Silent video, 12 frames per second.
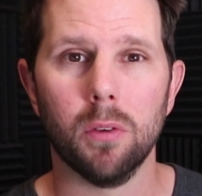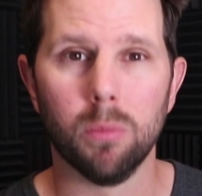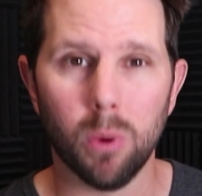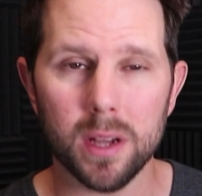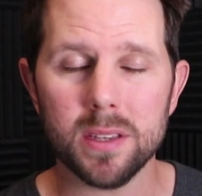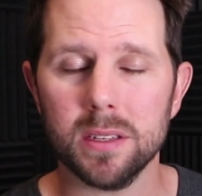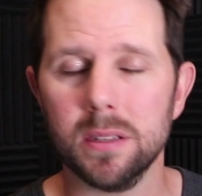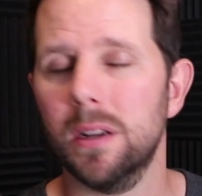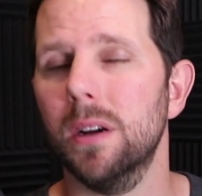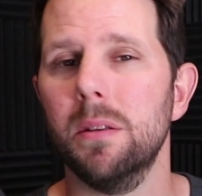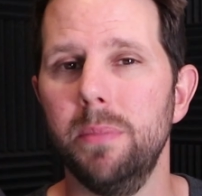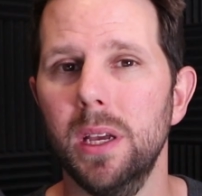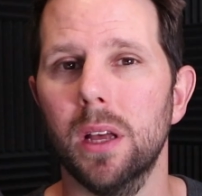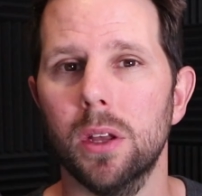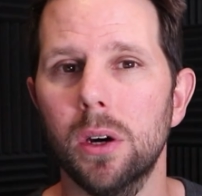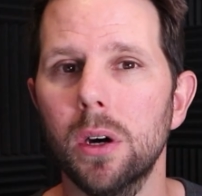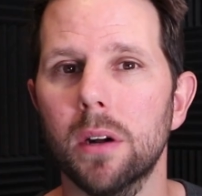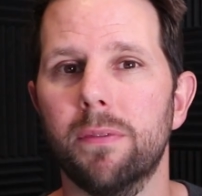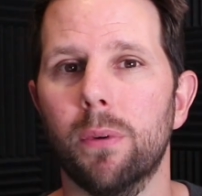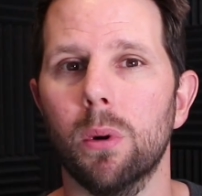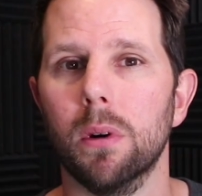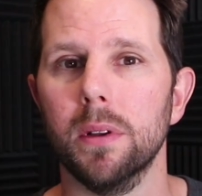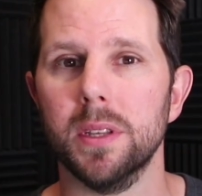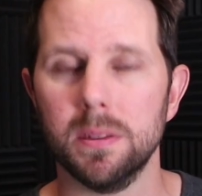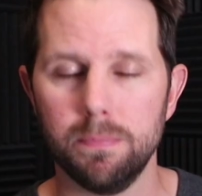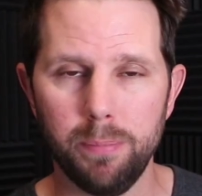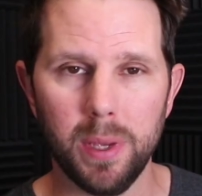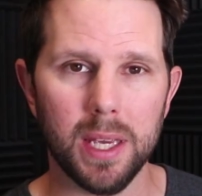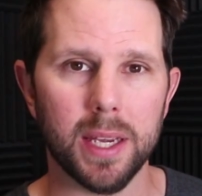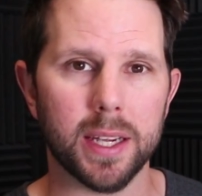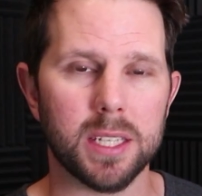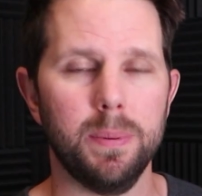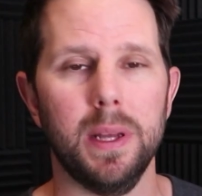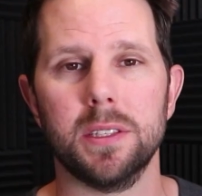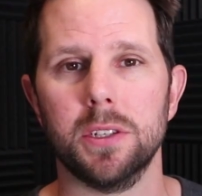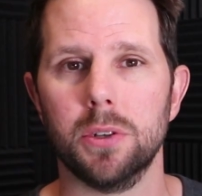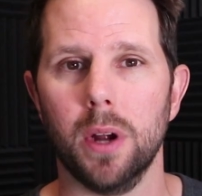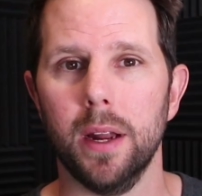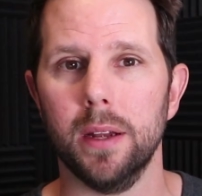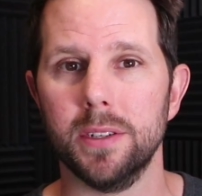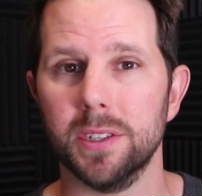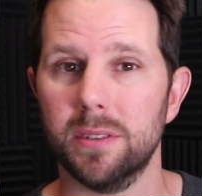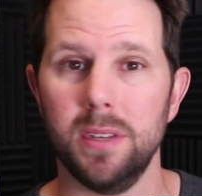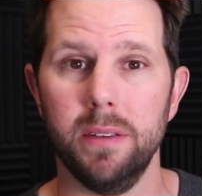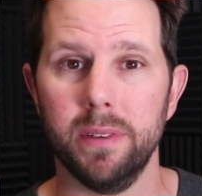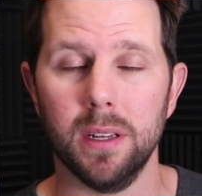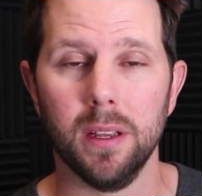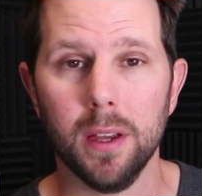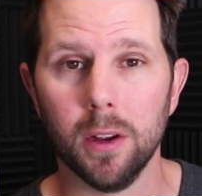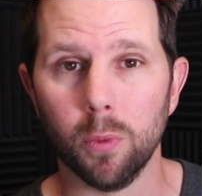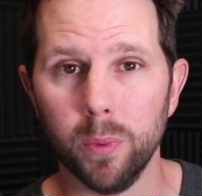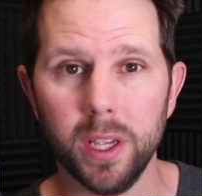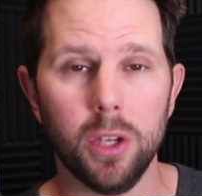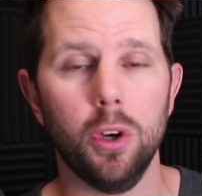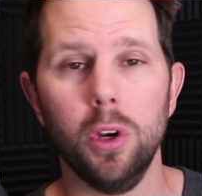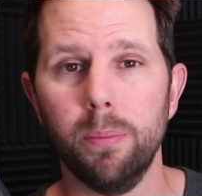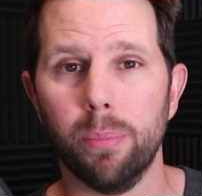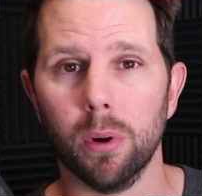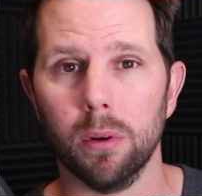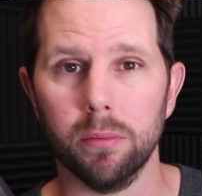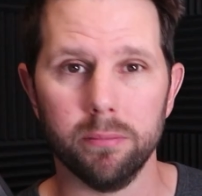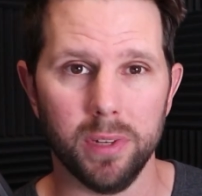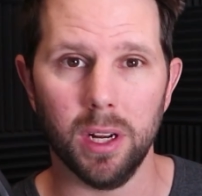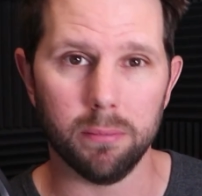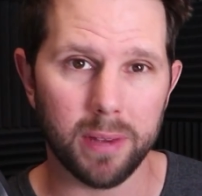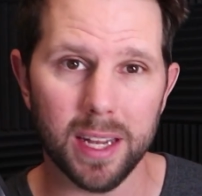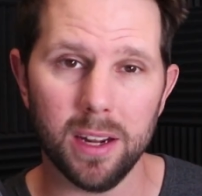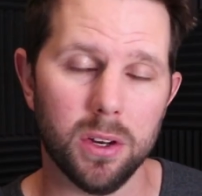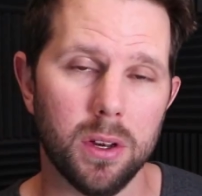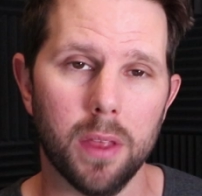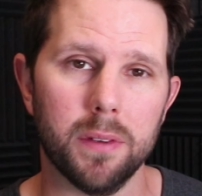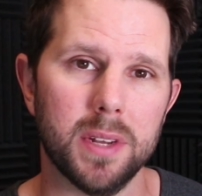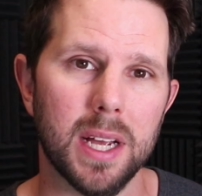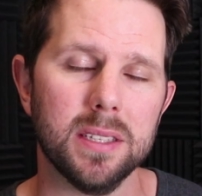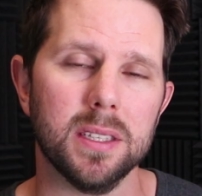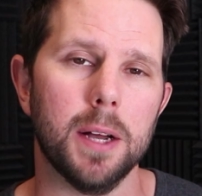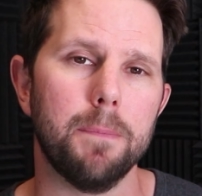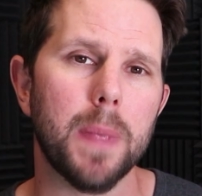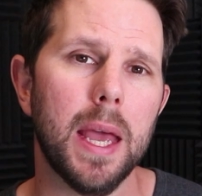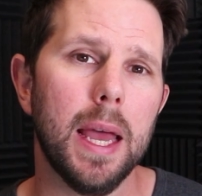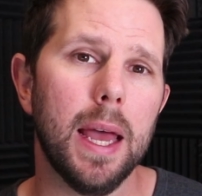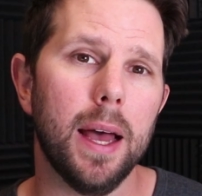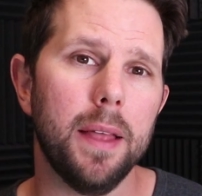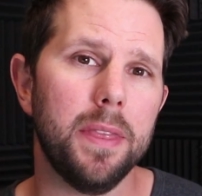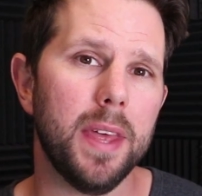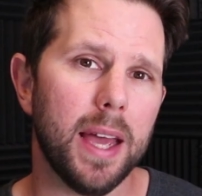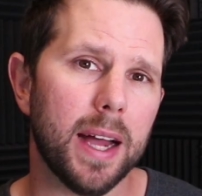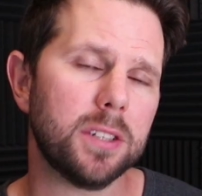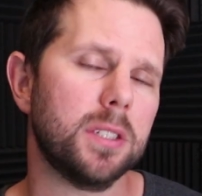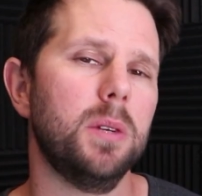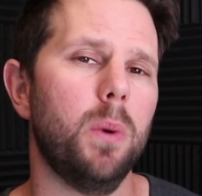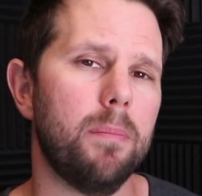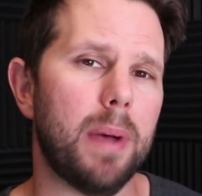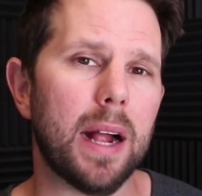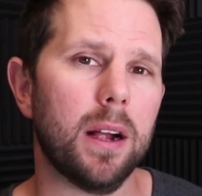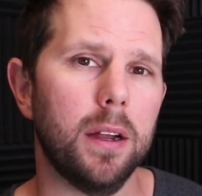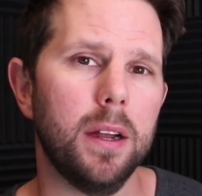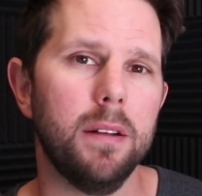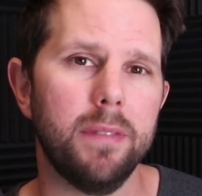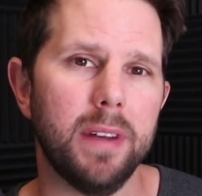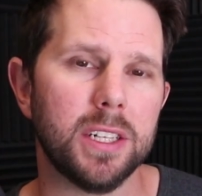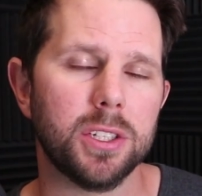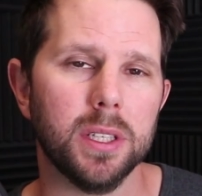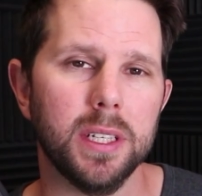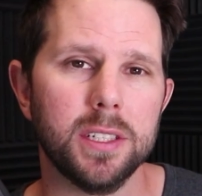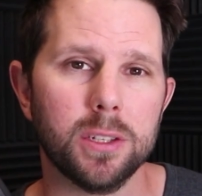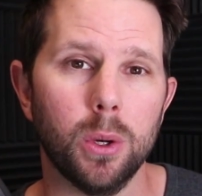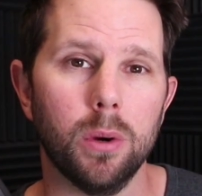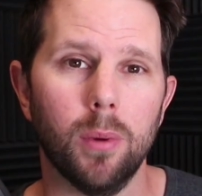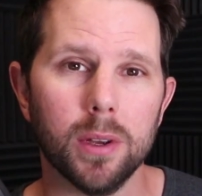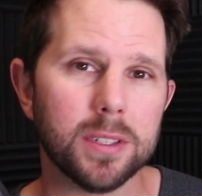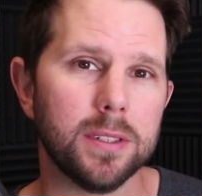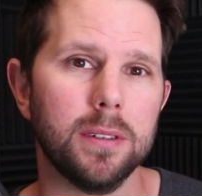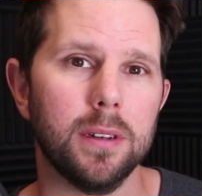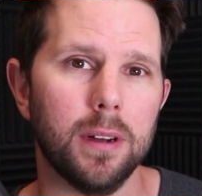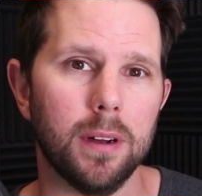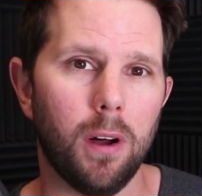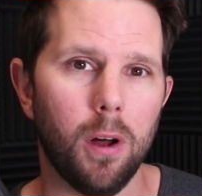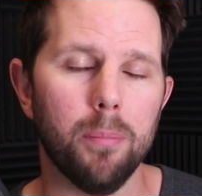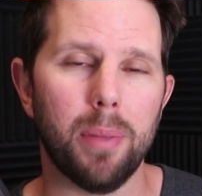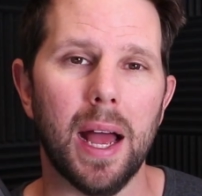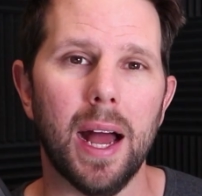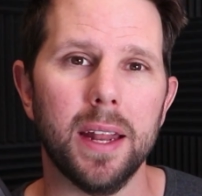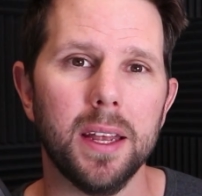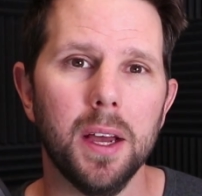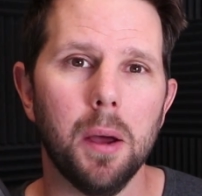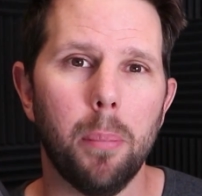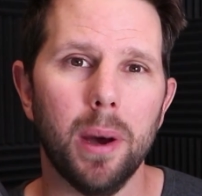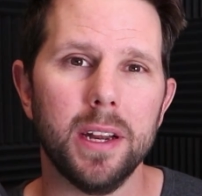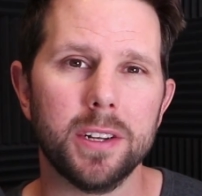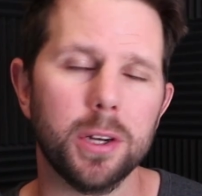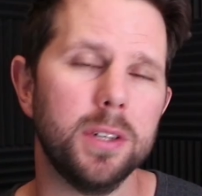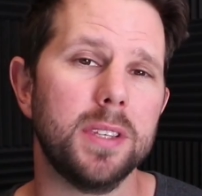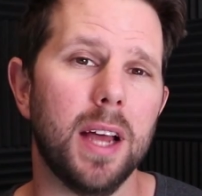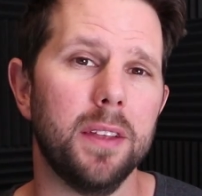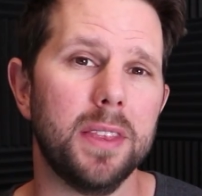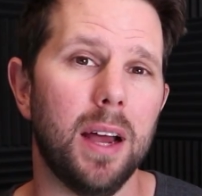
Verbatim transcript: was going to be on the hook for this big expense to try to just even recoup or, you know, get another Tesla. They actually went back on it eventually, so it wasn't all bad, but it turns out